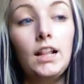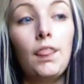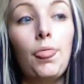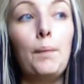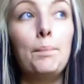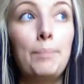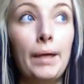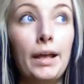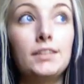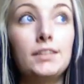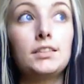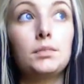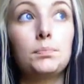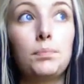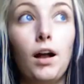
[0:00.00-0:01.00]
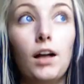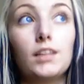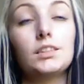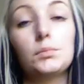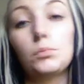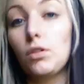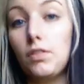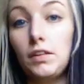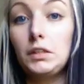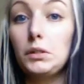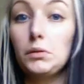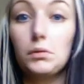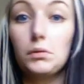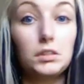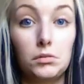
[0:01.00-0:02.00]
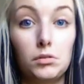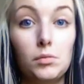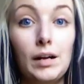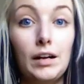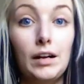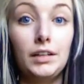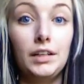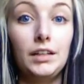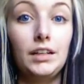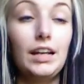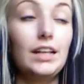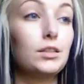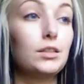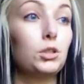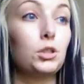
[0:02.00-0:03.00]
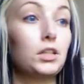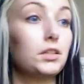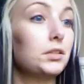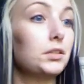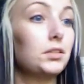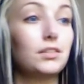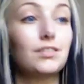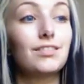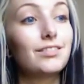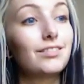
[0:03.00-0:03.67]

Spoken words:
the best possible thing you can do about it is just